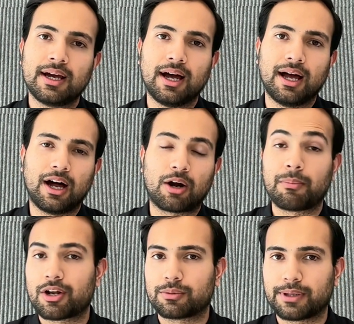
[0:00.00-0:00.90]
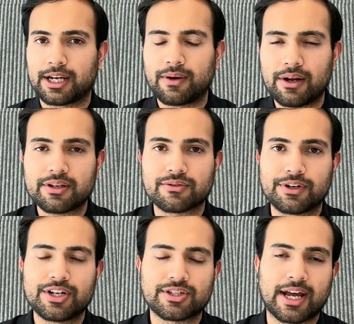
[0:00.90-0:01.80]
Uh, our model playground is
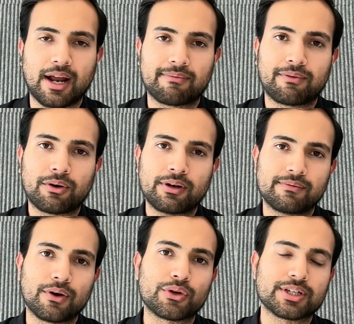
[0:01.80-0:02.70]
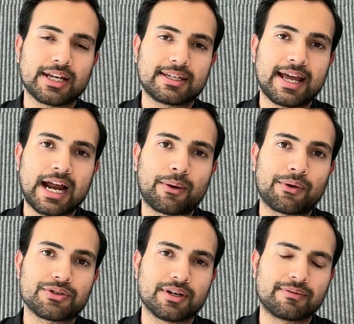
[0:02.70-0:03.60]
free to sign up for, and folks get 10
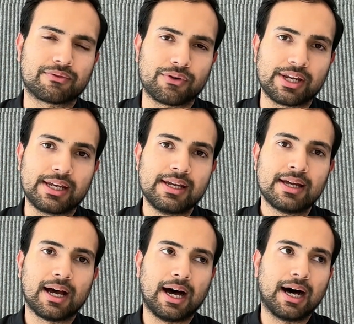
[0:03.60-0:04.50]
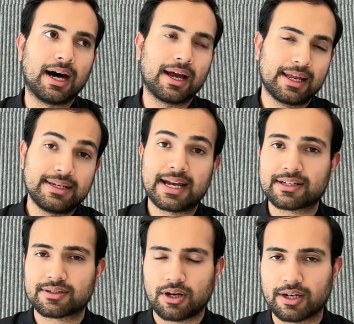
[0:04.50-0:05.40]
hours of free uh,
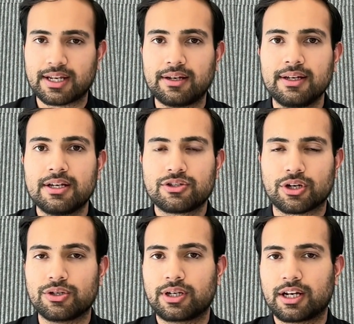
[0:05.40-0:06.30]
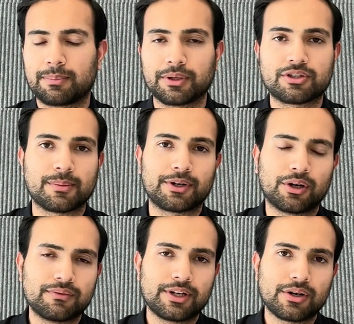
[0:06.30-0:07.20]
indexed content. So you can upload some of your
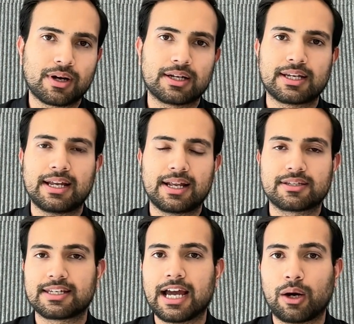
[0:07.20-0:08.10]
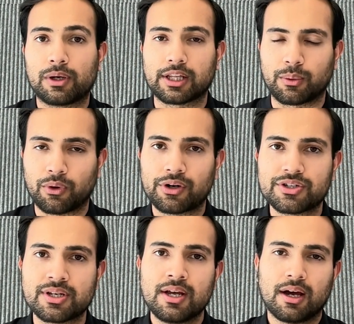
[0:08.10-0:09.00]
own video content and see how well it
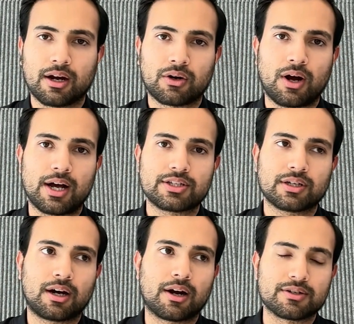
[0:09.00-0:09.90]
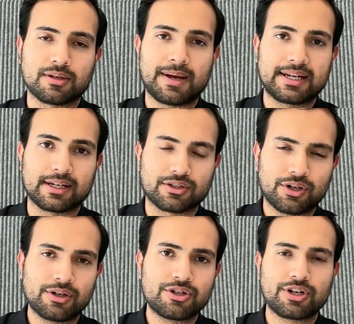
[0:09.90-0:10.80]
works across our semantic
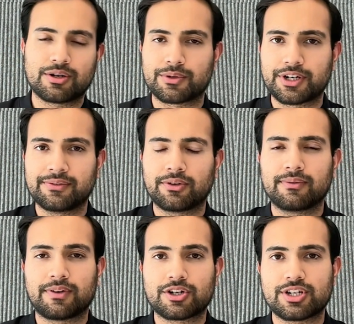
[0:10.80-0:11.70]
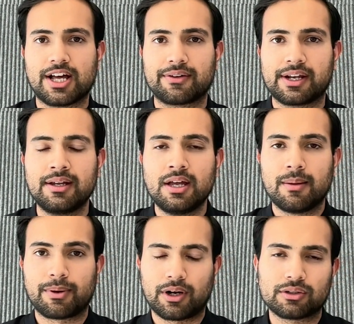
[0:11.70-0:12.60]
search and retrieval functionality,
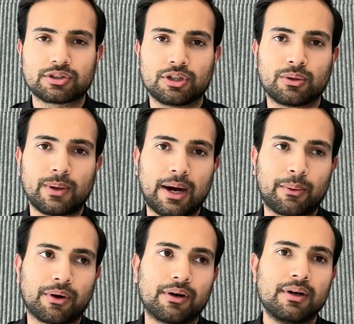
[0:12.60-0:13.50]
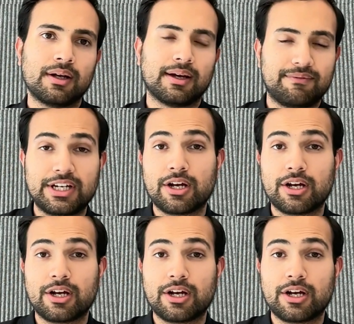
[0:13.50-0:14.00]
but also our video